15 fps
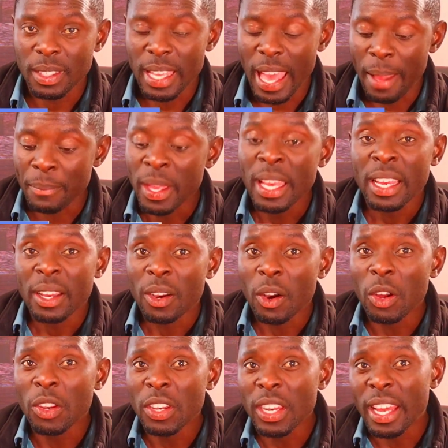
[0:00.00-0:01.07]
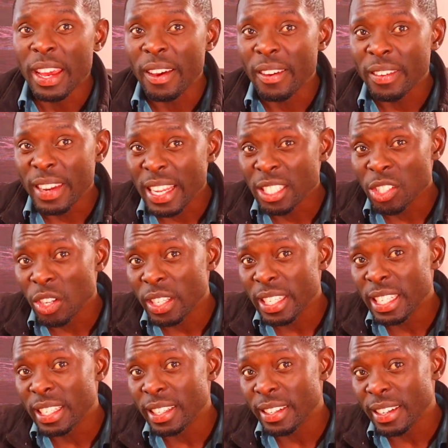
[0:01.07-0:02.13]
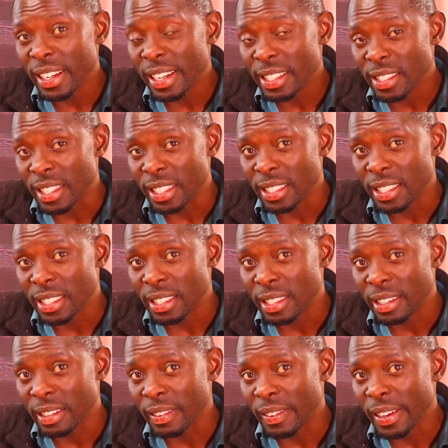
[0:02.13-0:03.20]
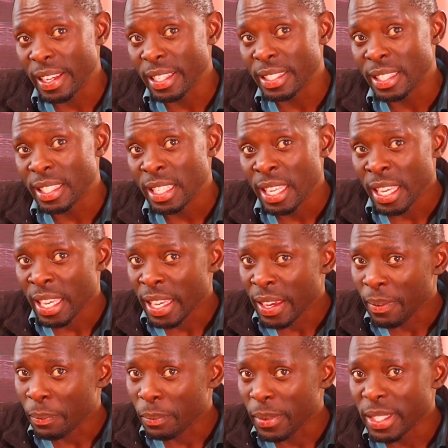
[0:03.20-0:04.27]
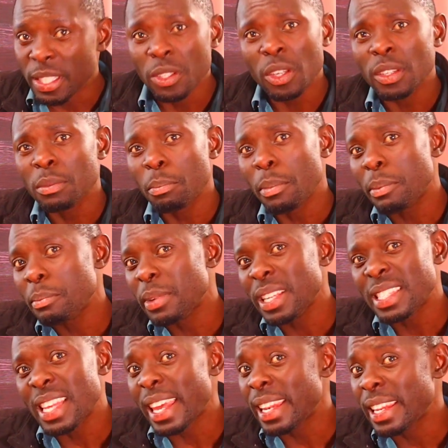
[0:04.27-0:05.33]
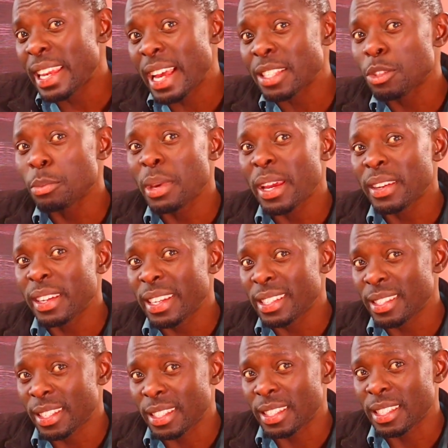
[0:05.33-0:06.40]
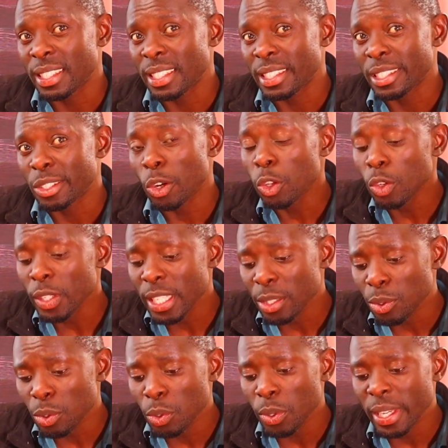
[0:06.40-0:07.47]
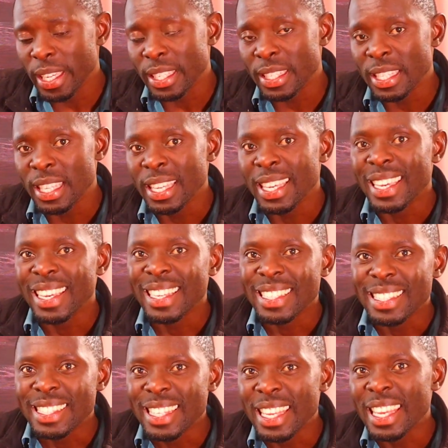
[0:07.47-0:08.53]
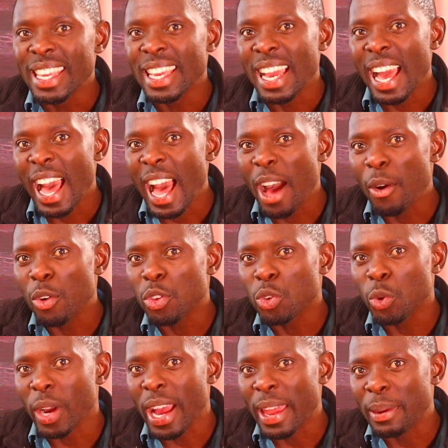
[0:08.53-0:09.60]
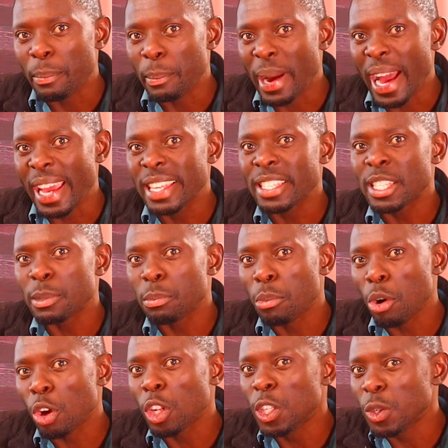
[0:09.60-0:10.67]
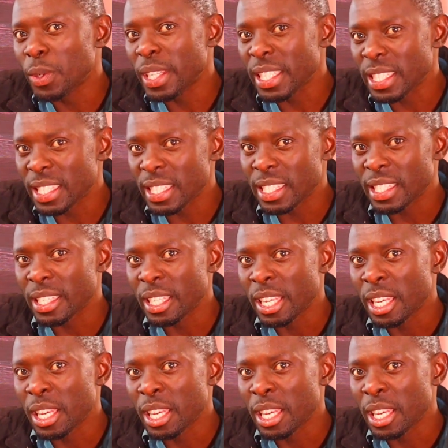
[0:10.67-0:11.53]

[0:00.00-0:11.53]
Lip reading: Yeah. On rental real estate it's not necessarily has to be a real estate. All you need to do is see how you can buy small units